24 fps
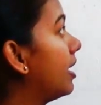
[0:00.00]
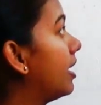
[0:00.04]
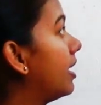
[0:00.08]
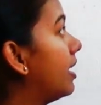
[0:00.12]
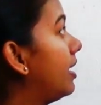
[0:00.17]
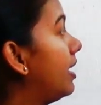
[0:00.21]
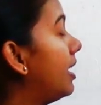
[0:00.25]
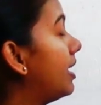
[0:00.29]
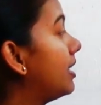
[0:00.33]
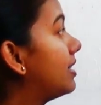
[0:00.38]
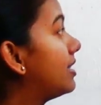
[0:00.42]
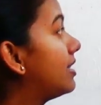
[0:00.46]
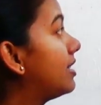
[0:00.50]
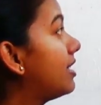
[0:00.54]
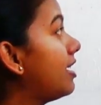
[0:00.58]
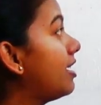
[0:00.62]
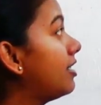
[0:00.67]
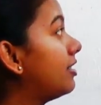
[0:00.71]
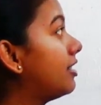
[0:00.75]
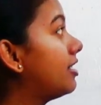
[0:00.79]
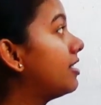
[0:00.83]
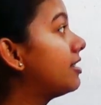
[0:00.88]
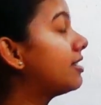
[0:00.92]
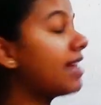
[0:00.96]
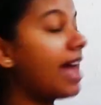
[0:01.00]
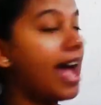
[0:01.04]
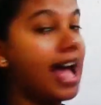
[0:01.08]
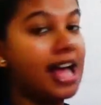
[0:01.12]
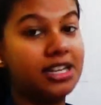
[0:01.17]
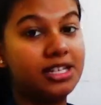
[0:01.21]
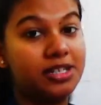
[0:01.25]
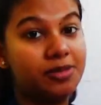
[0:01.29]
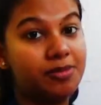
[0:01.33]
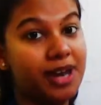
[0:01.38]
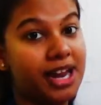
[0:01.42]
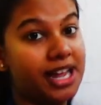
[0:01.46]
let's see this
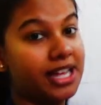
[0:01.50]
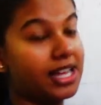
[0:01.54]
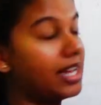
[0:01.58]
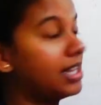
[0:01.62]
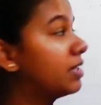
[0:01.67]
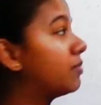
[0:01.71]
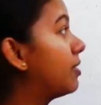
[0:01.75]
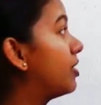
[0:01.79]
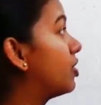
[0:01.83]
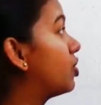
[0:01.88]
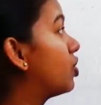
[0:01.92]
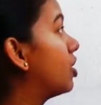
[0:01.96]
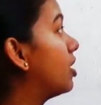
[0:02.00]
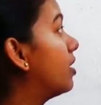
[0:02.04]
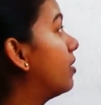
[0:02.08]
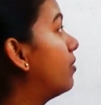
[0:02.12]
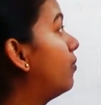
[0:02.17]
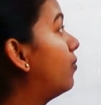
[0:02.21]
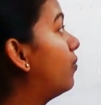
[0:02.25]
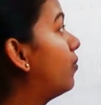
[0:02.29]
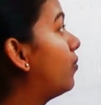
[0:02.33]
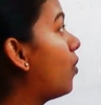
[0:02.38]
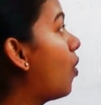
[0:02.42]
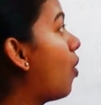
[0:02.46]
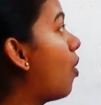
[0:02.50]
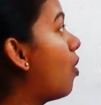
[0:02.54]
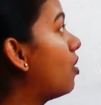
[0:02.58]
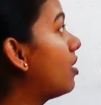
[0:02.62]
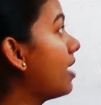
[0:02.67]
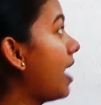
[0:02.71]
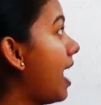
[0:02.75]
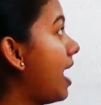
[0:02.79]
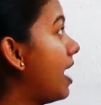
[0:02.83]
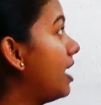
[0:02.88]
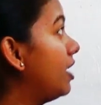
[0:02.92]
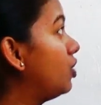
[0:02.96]
algebraic expression, 4
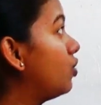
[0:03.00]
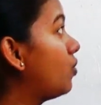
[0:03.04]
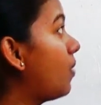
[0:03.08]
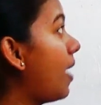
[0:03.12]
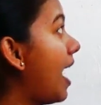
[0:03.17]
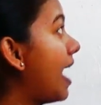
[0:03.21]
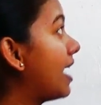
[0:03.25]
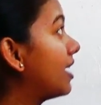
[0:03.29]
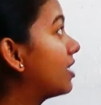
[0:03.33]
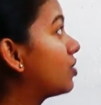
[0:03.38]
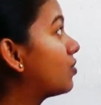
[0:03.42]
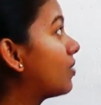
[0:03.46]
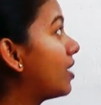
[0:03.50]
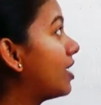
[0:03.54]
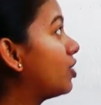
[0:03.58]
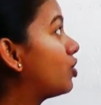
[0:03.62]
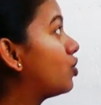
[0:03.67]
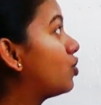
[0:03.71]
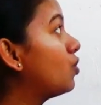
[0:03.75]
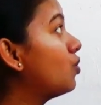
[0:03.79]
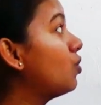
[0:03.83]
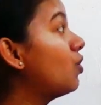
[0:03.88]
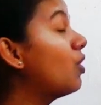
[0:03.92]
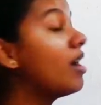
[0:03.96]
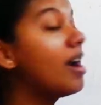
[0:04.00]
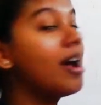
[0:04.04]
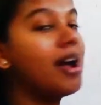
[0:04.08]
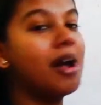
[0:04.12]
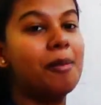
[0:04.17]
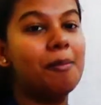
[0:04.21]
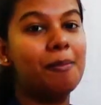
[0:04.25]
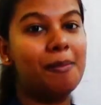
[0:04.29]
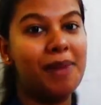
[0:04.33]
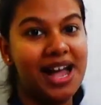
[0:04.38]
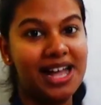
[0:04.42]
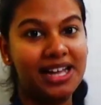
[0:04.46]
into x raised to
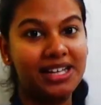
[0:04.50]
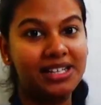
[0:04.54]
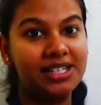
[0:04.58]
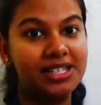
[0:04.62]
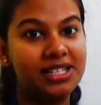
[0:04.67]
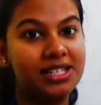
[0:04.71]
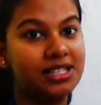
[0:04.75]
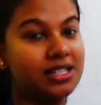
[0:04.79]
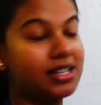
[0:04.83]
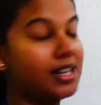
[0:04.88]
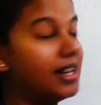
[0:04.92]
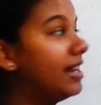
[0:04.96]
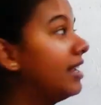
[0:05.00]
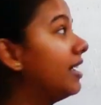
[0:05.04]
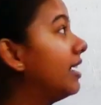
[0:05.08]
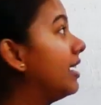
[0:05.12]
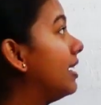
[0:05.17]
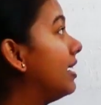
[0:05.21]
minus 3.